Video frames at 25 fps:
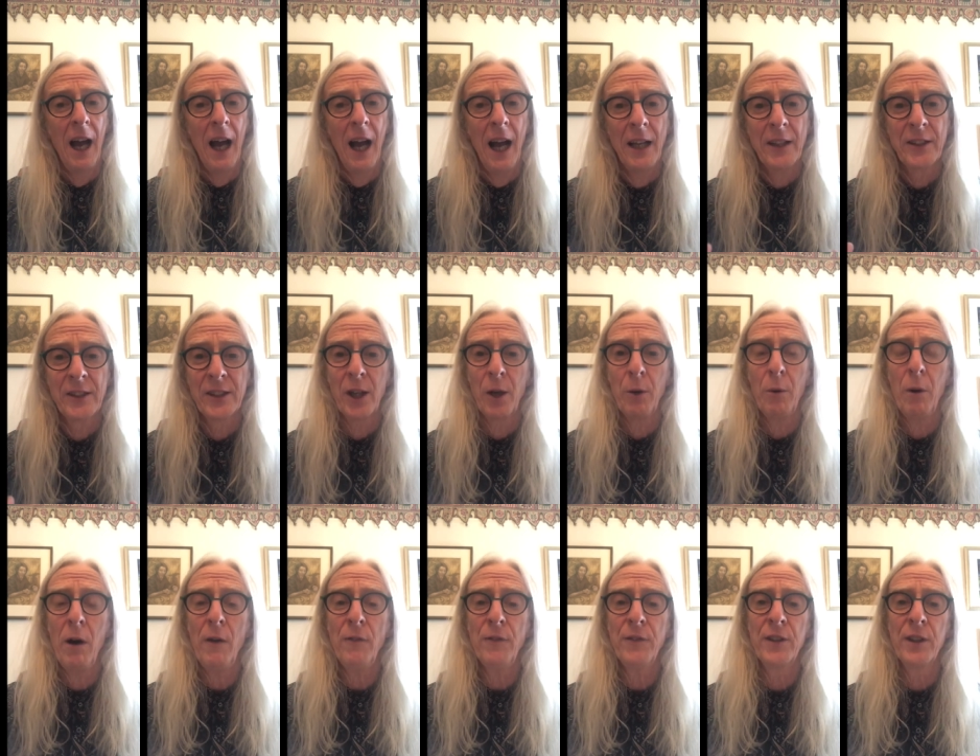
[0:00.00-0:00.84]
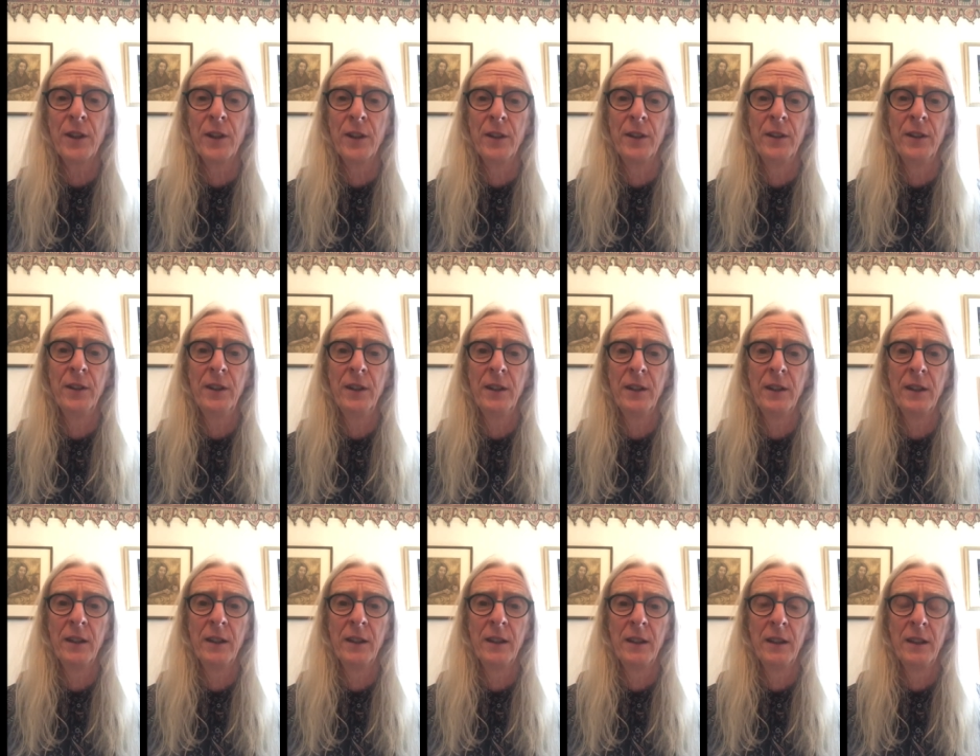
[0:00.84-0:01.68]
And so often,
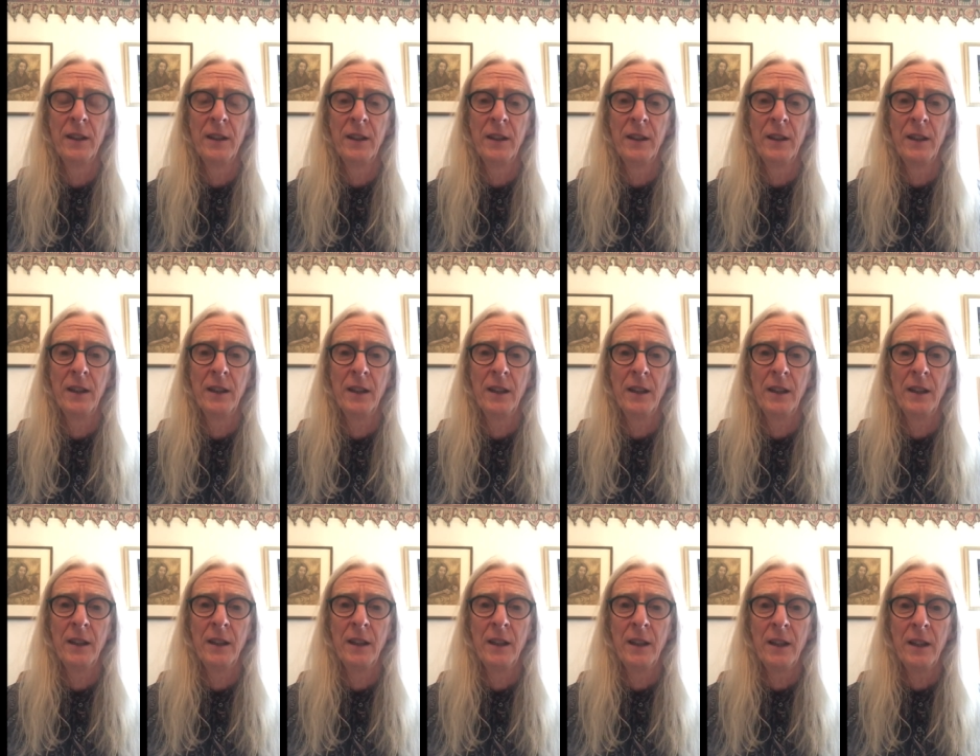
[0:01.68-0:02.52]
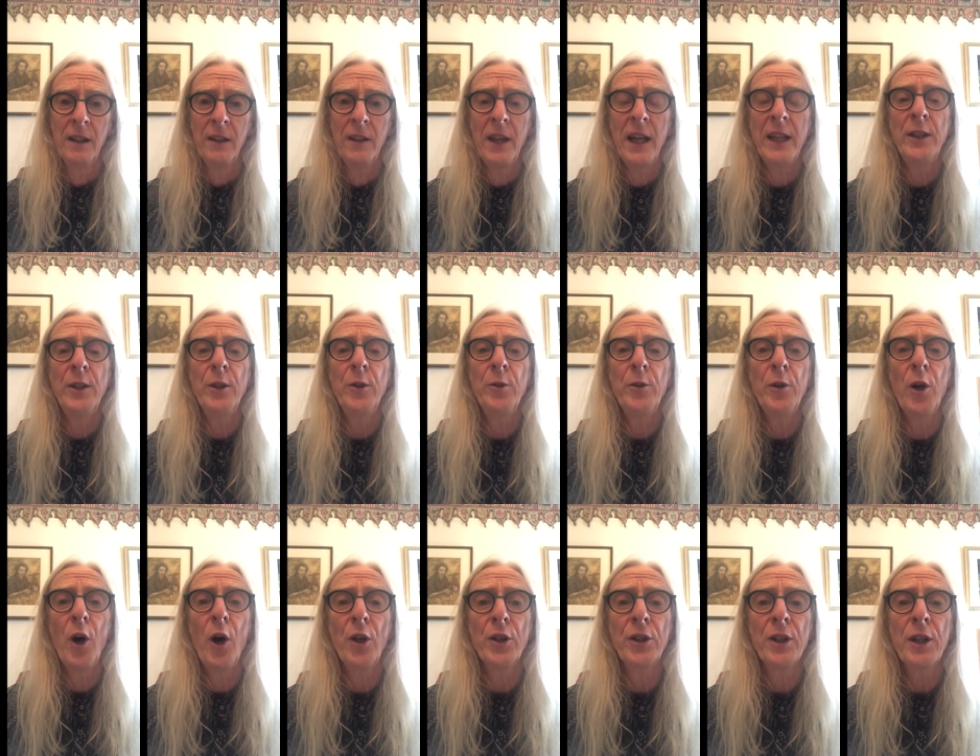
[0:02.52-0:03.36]
they do
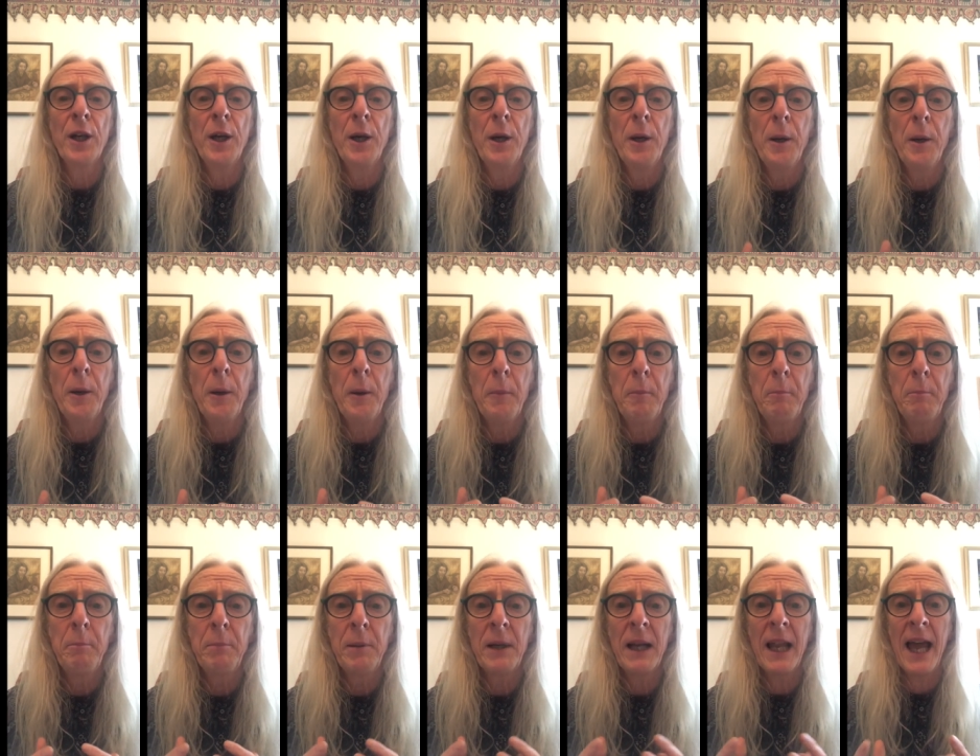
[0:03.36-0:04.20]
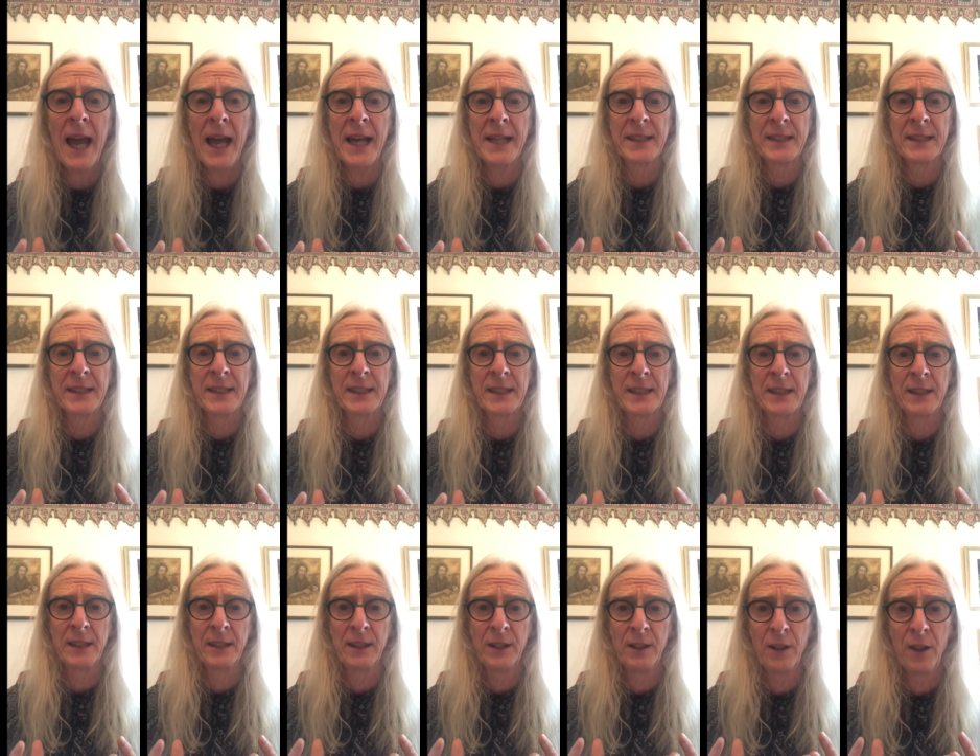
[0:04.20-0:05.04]
not
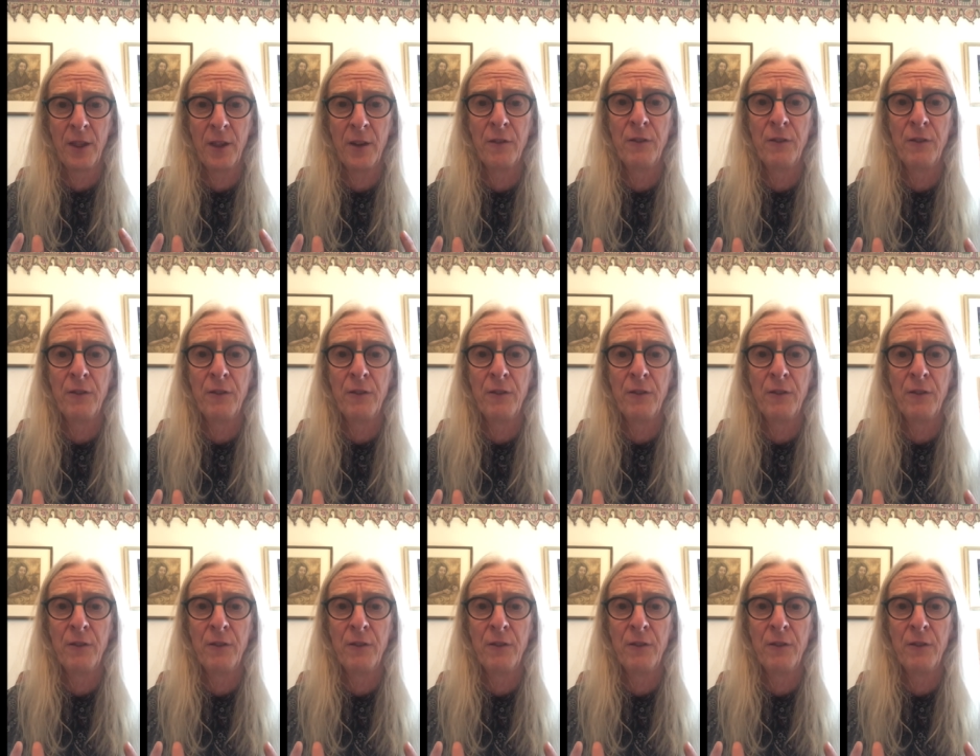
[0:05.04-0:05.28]
bless the